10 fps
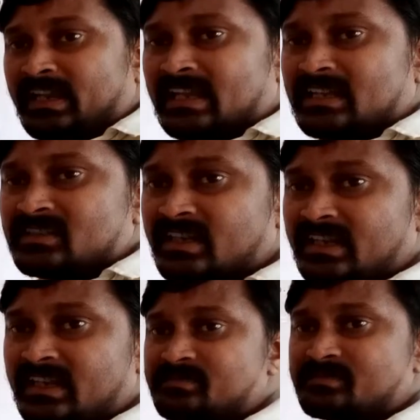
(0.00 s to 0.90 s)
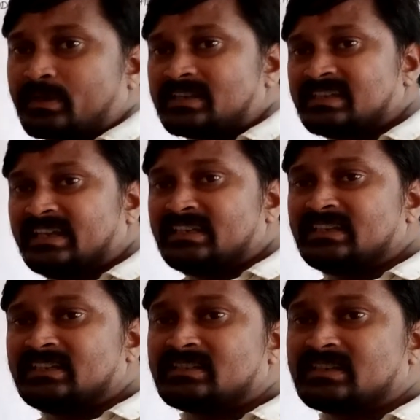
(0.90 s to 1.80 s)
Priyanshi is
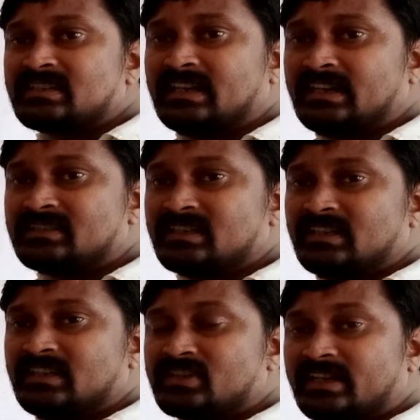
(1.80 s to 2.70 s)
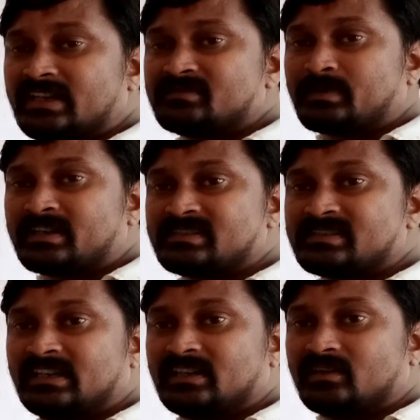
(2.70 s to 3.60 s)
present and Janisha is
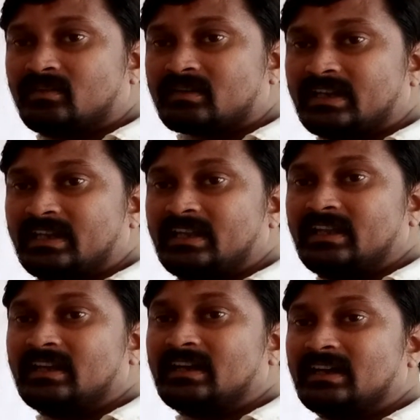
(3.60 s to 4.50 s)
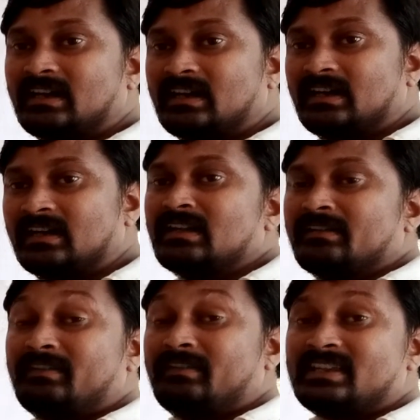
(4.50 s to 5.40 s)
present. Okay.
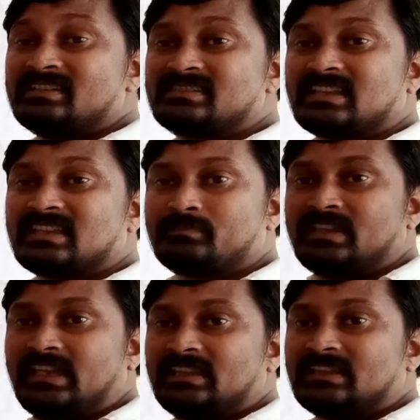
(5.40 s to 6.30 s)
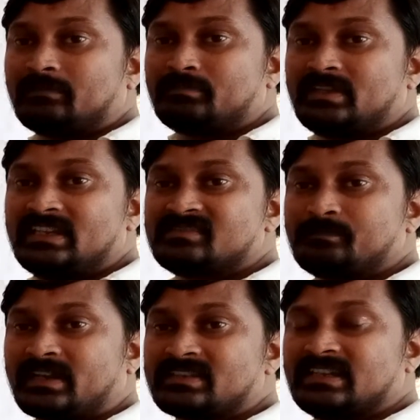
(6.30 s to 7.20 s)
Where is Trapti? Trapti is
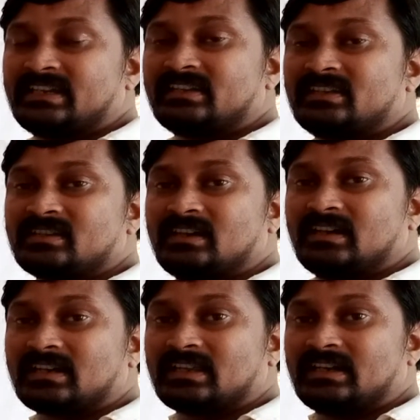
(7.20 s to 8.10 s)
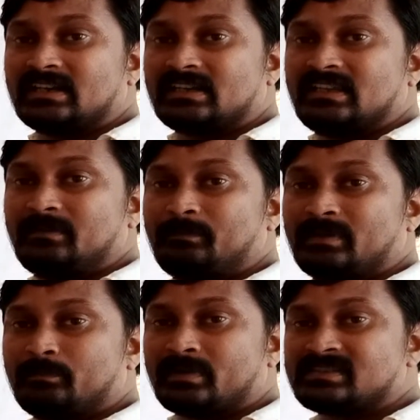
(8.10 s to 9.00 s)
present or not?
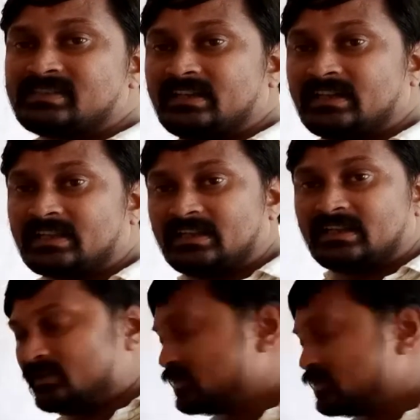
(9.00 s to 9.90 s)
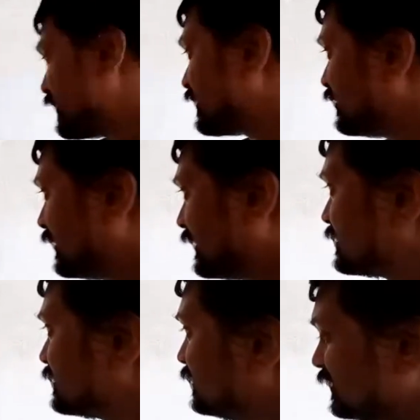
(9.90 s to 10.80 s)
People present or not? You check
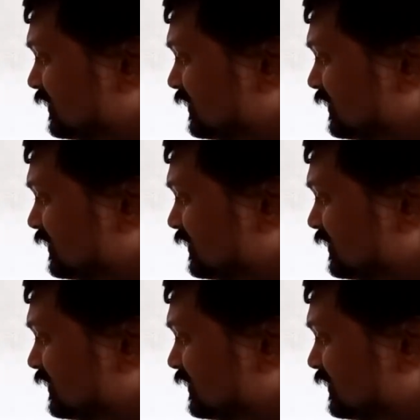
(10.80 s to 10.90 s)
that.